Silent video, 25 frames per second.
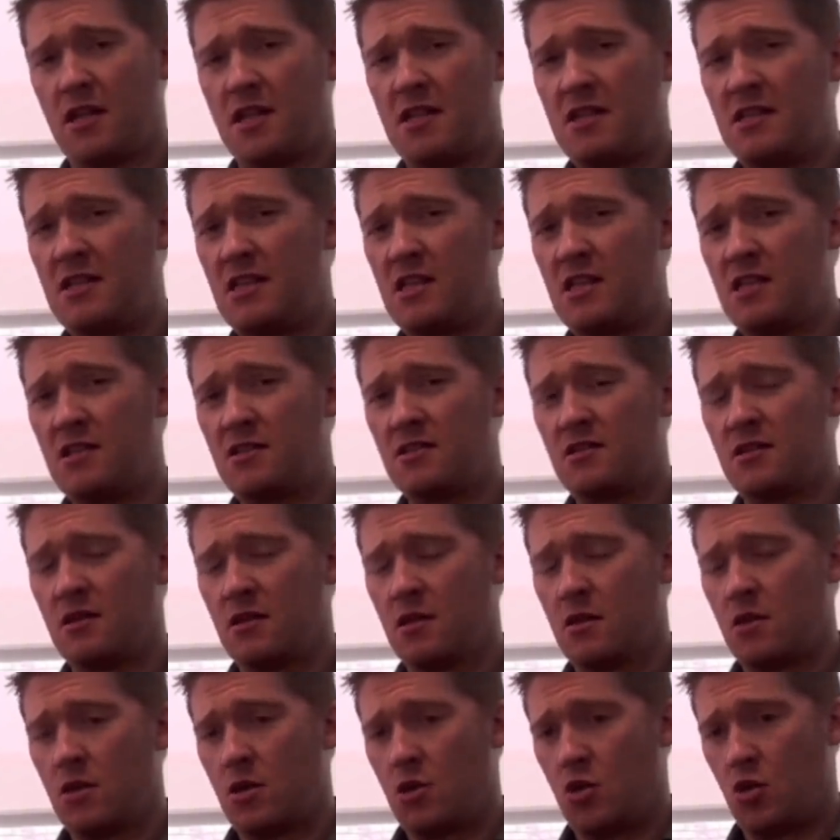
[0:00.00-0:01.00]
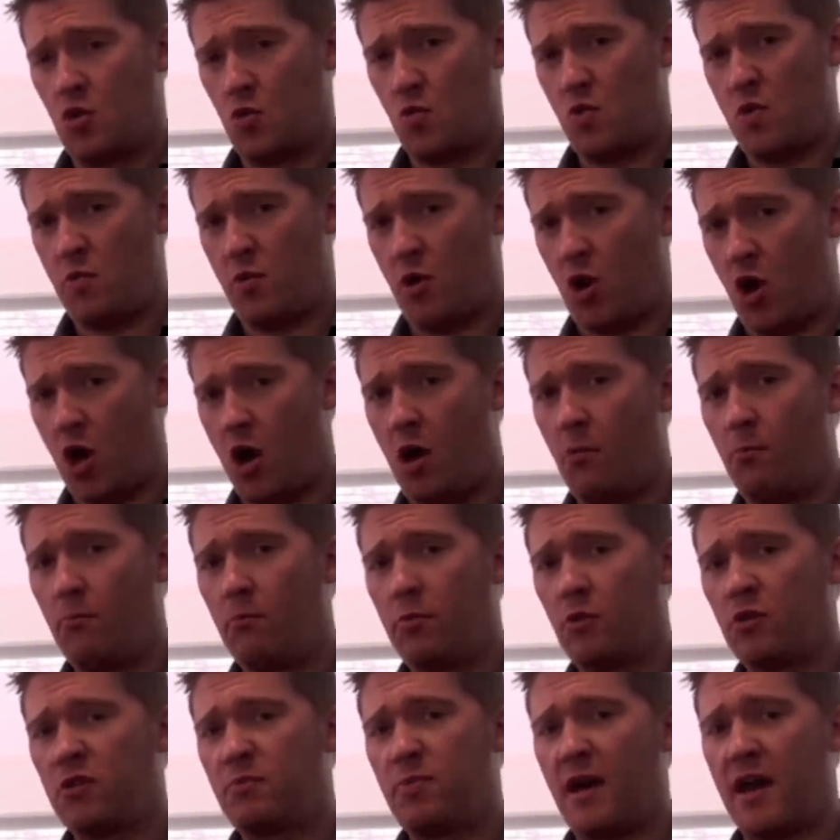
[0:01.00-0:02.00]
Indeed, we were
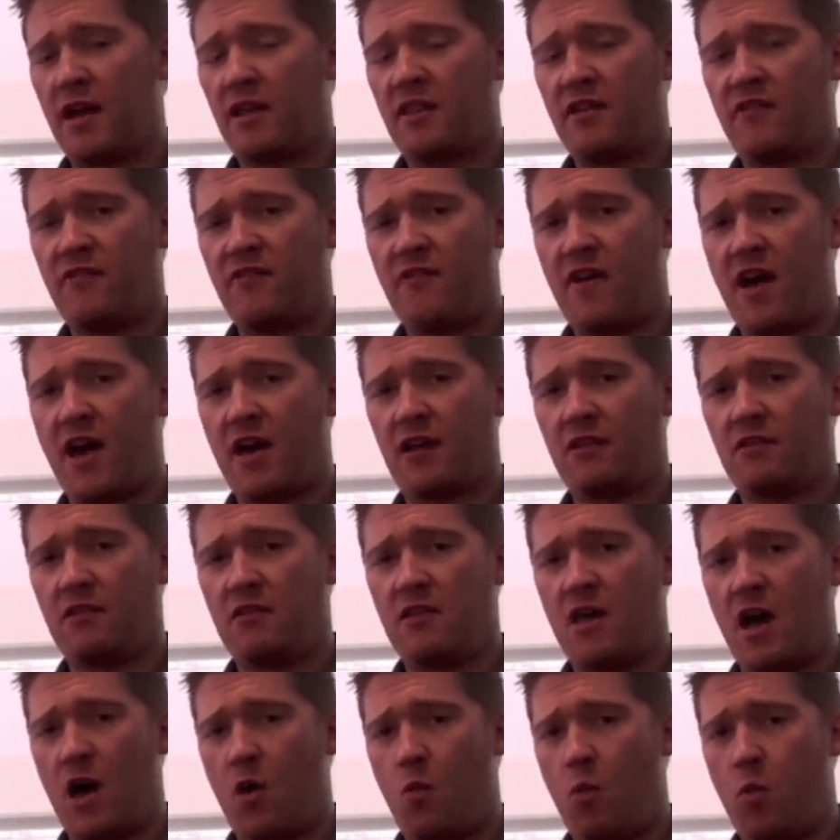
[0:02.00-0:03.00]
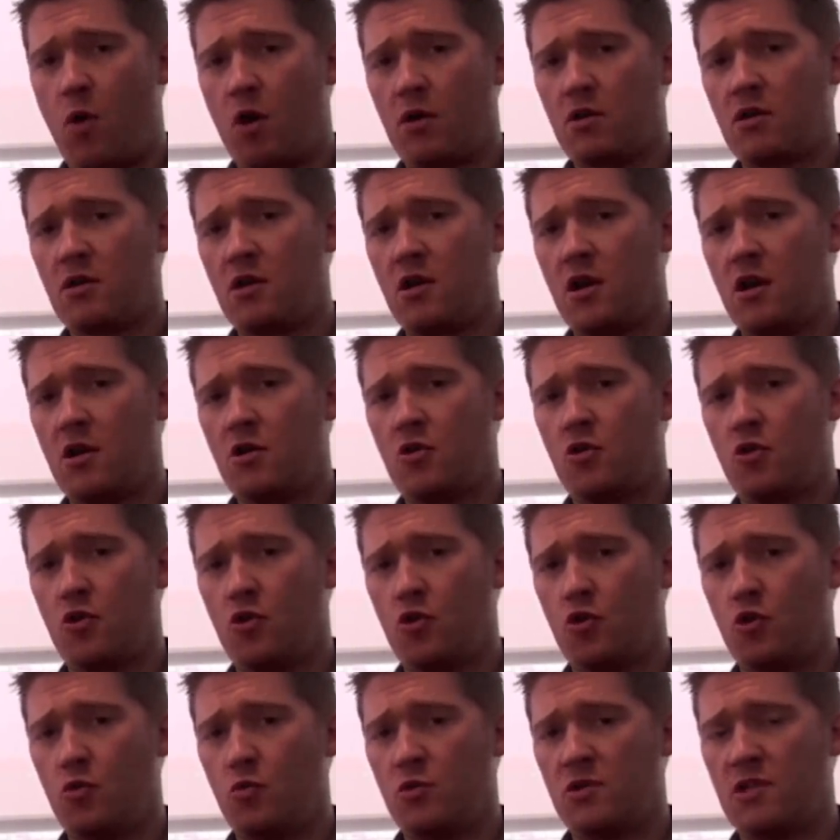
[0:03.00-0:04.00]
humbled by the fact that a worker
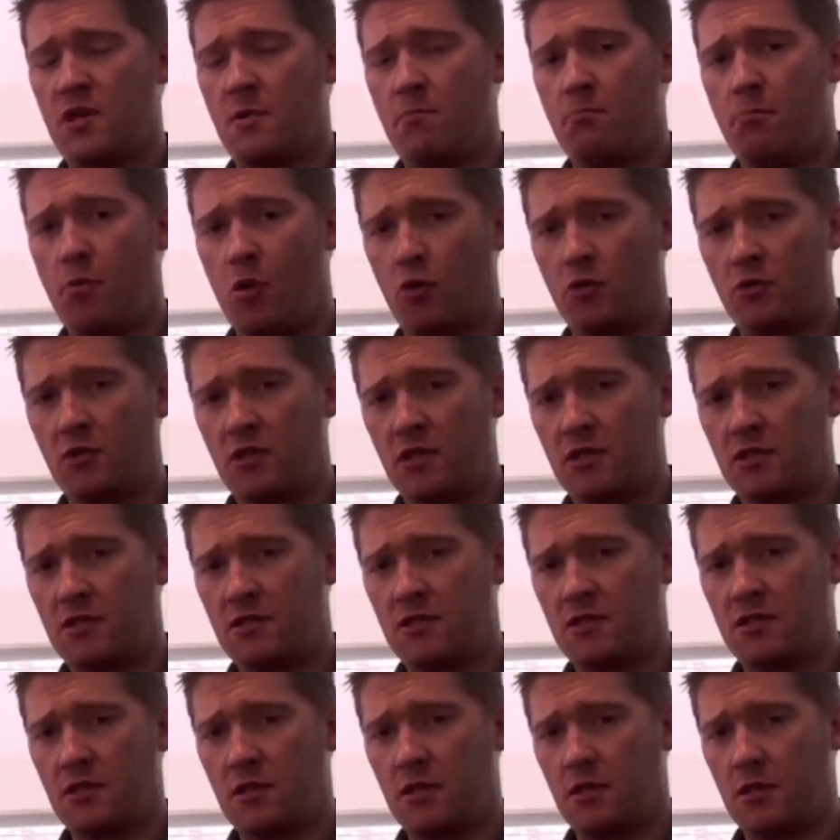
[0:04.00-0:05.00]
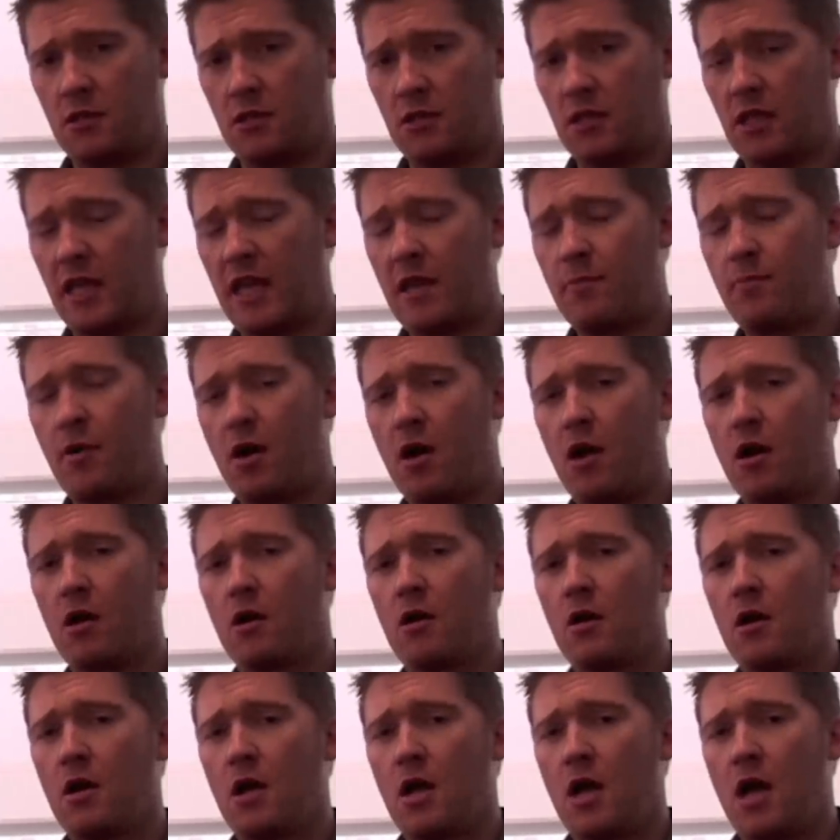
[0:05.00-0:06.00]
who was in bonded labour